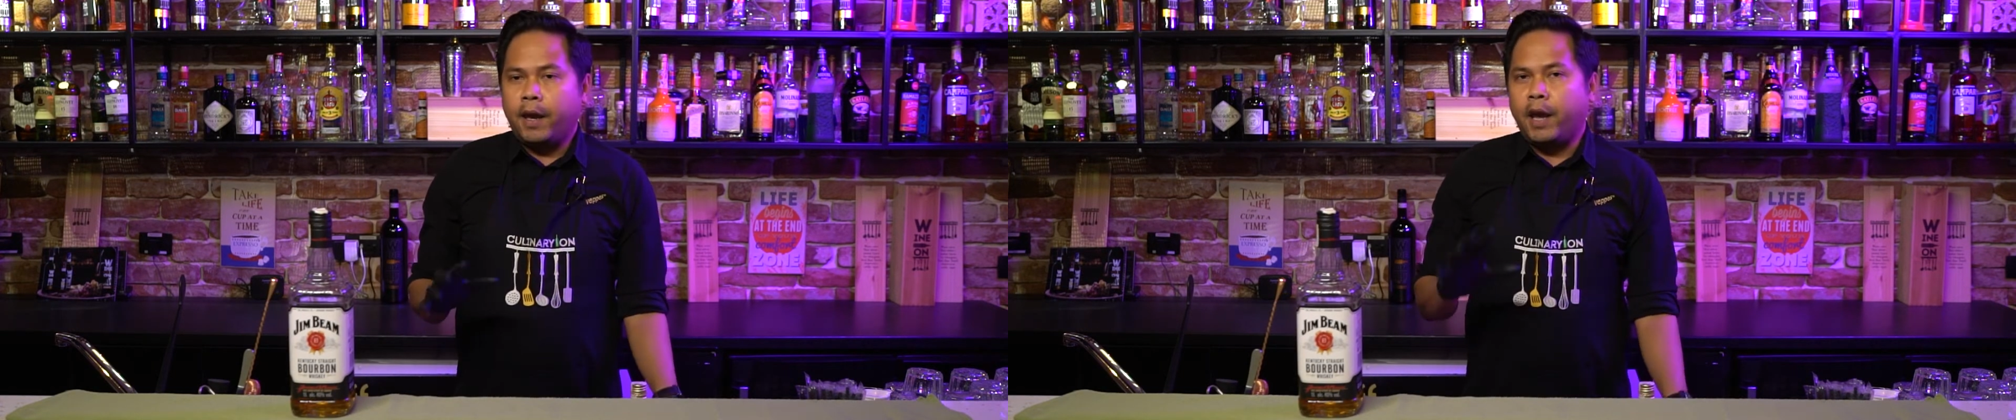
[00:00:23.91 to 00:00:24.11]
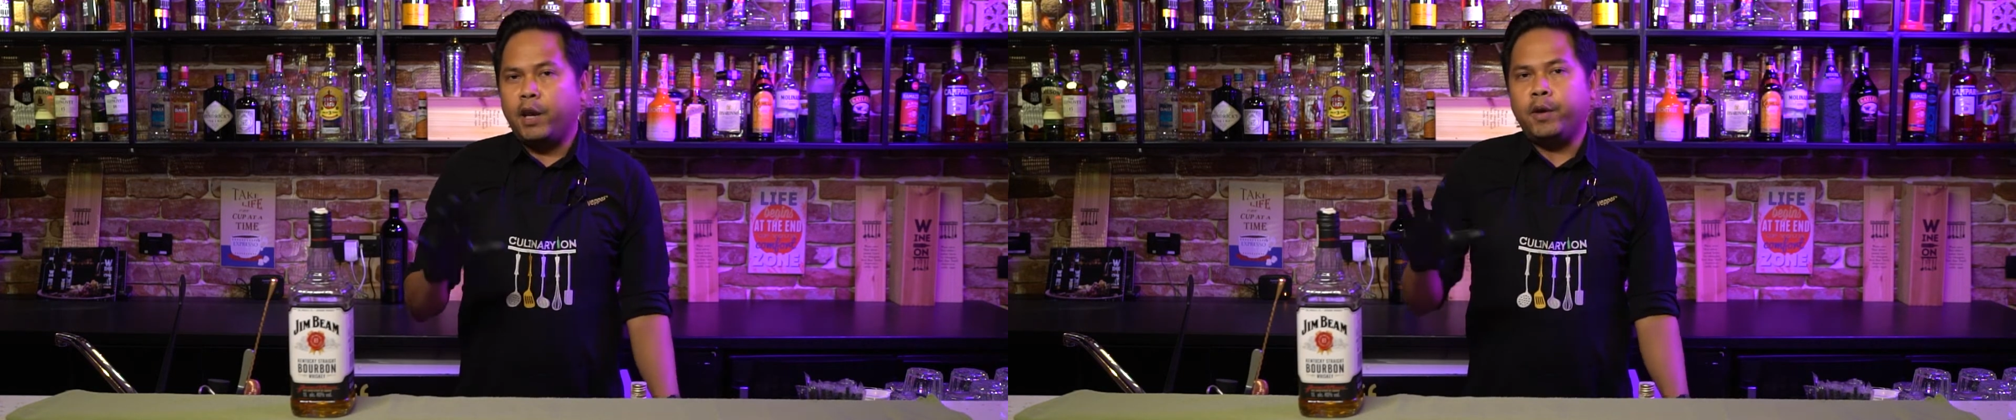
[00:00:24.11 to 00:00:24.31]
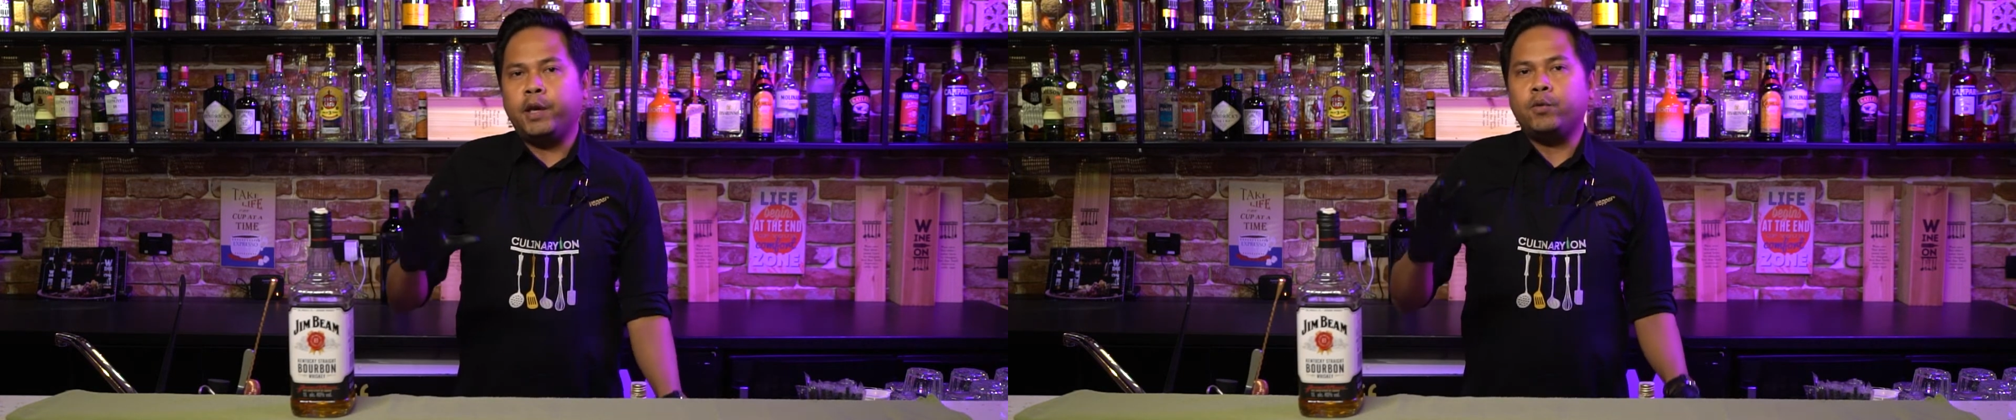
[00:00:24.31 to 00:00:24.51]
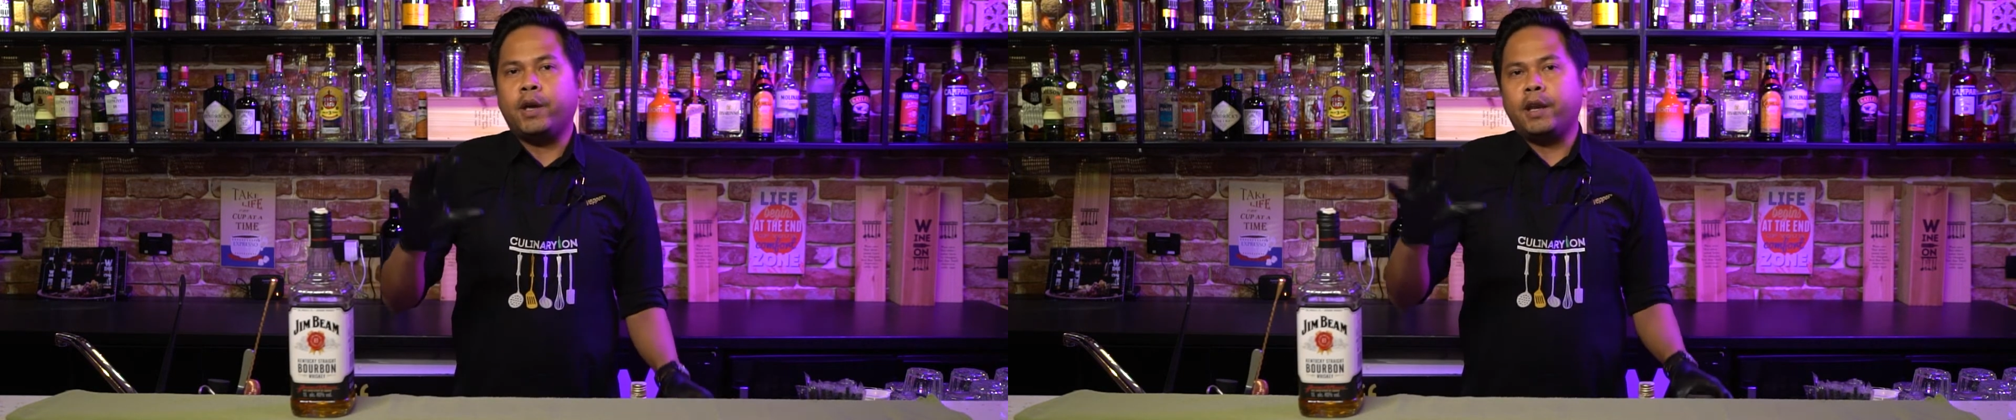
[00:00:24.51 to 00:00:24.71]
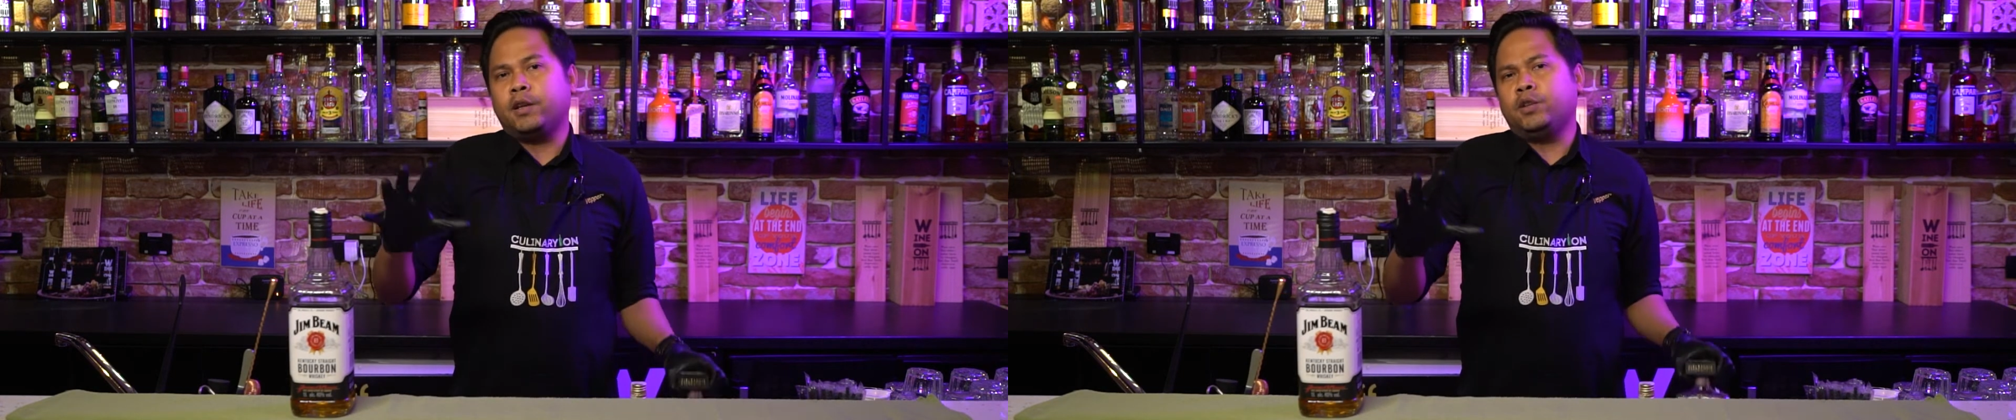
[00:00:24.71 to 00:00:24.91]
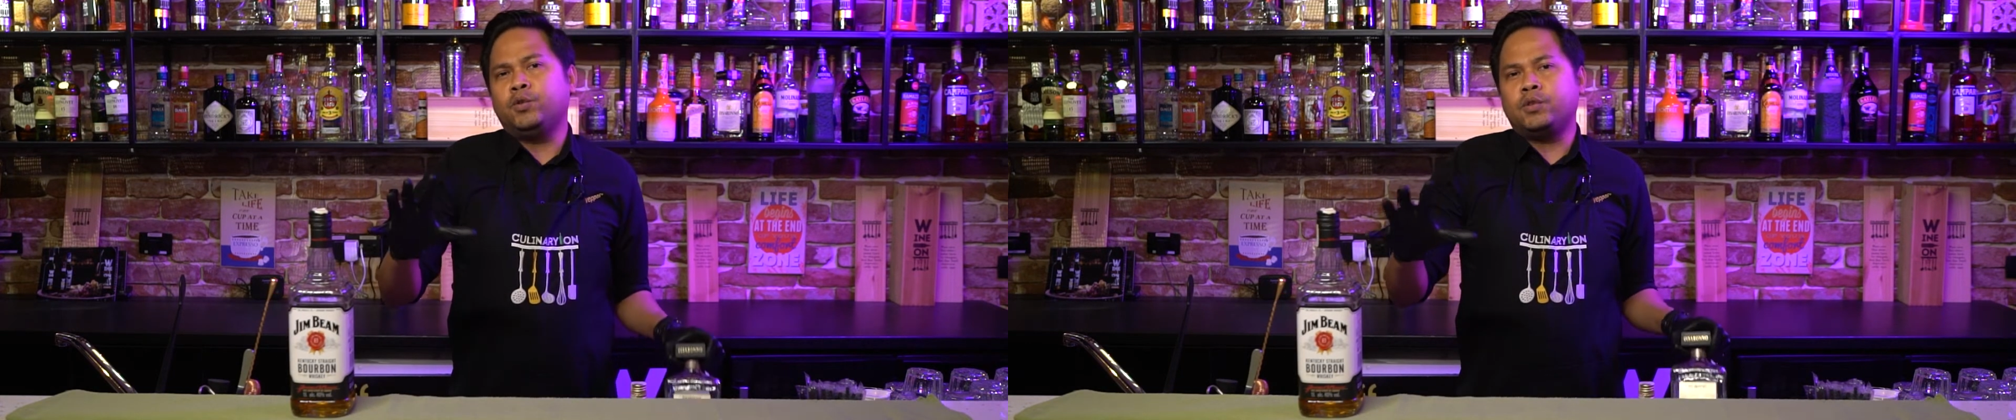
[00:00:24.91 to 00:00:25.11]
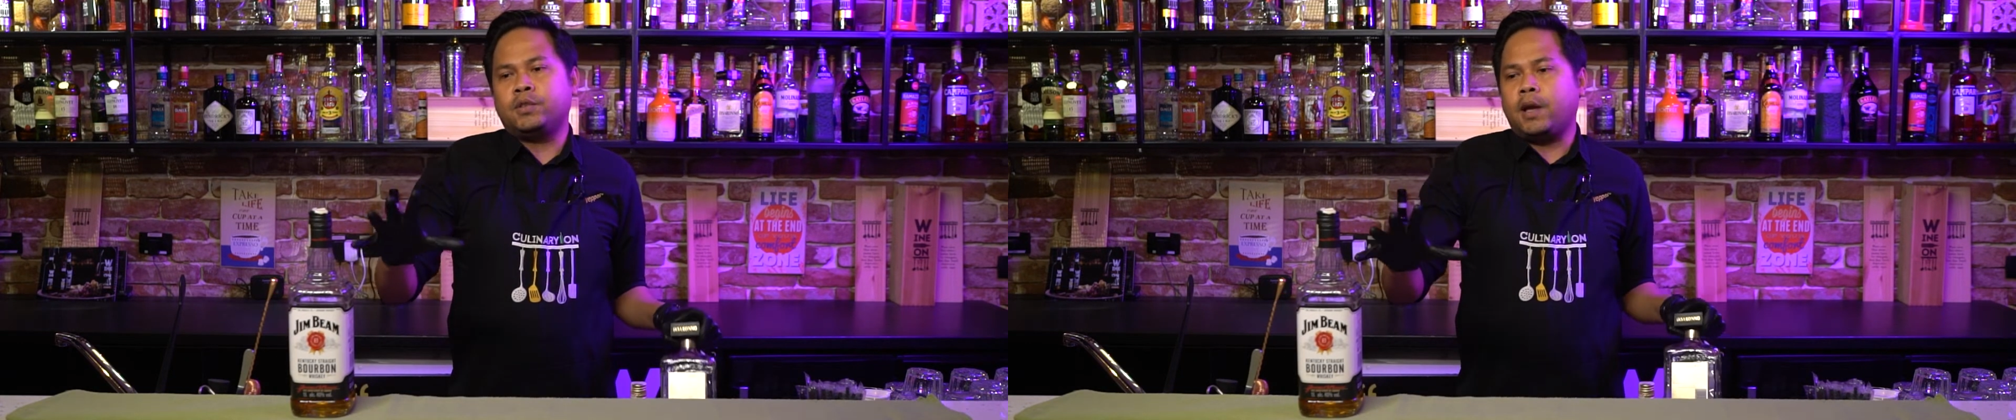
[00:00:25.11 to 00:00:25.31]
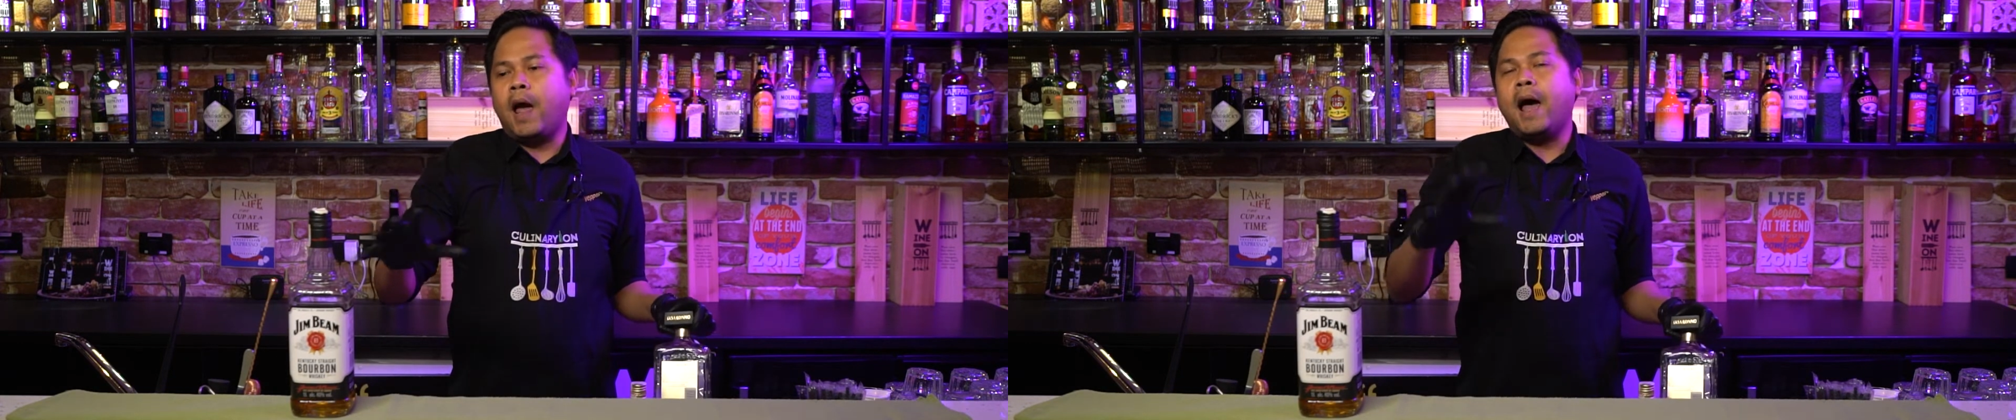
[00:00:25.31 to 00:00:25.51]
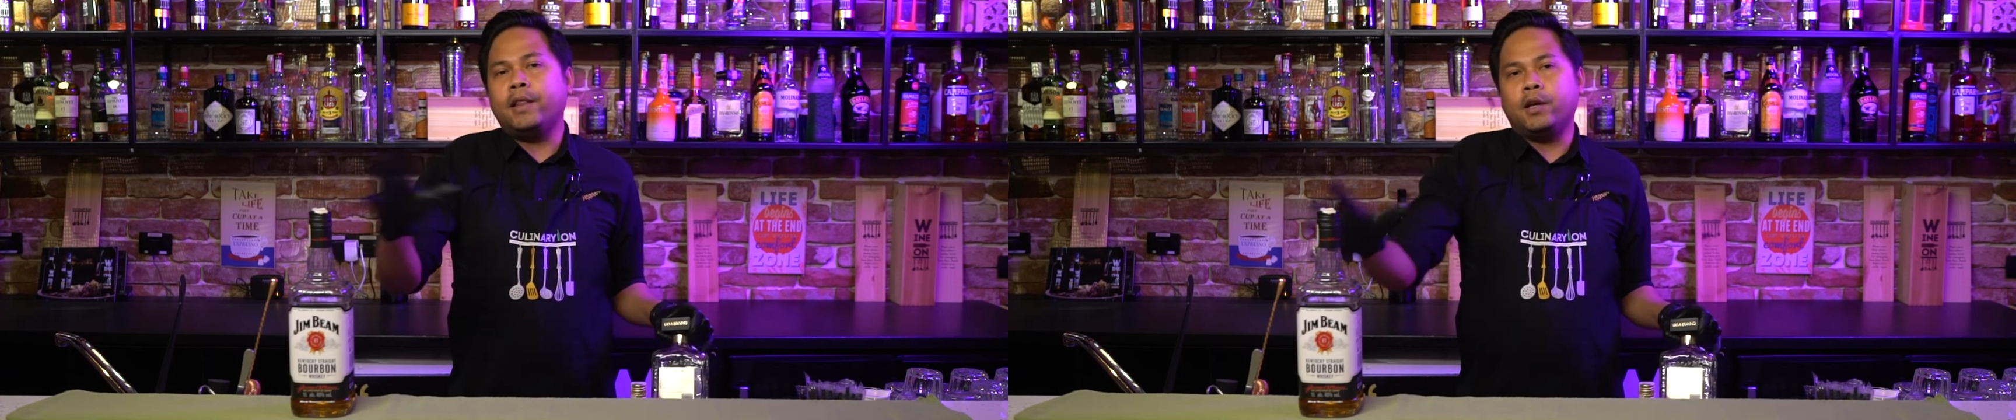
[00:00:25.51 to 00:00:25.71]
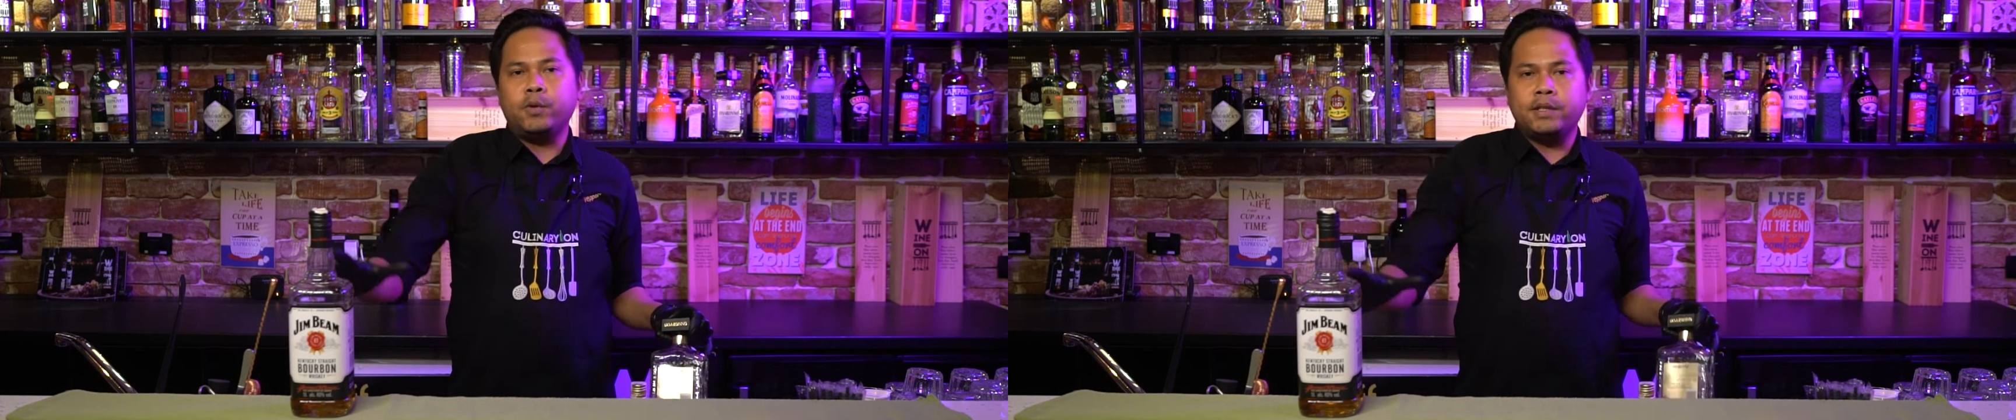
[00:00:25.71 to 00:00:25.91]
Anyway, you can use
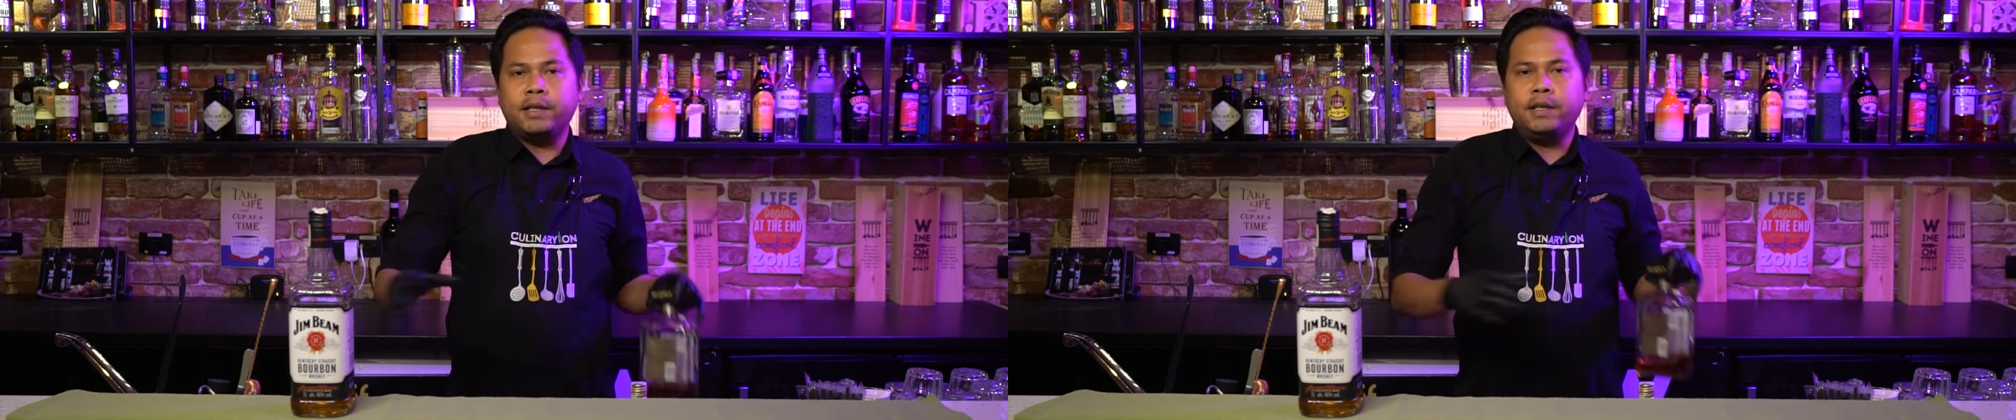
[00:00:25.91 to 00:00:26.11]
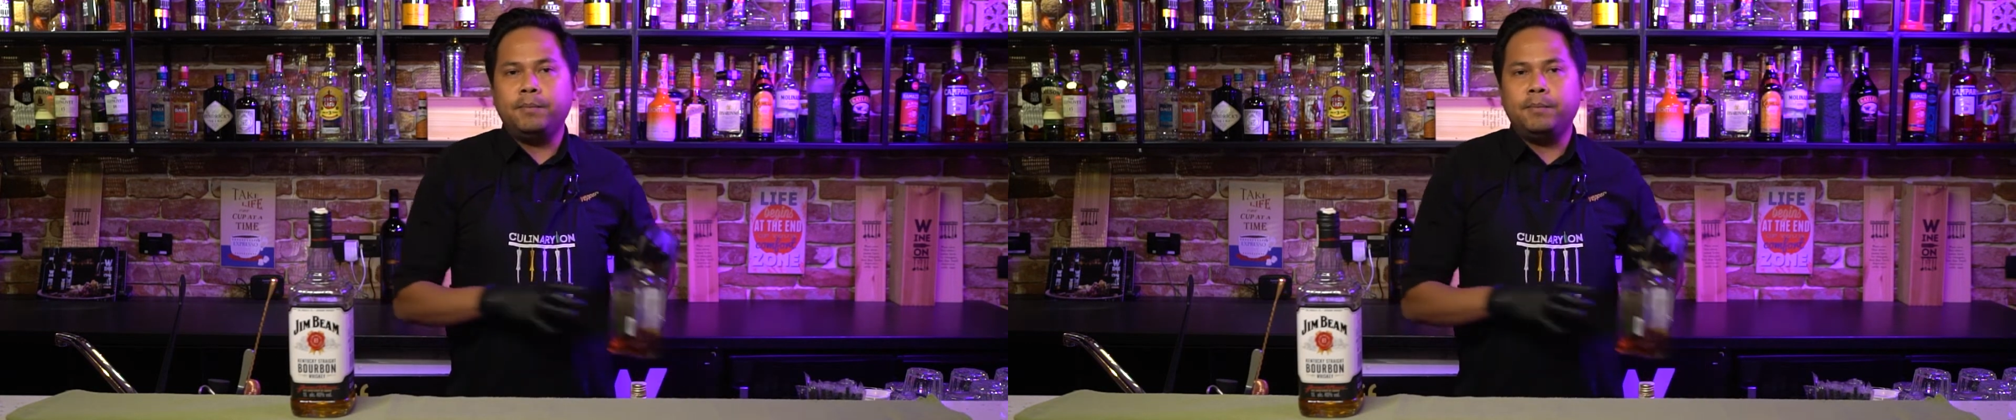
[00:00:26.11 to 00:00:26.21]
other whiskey,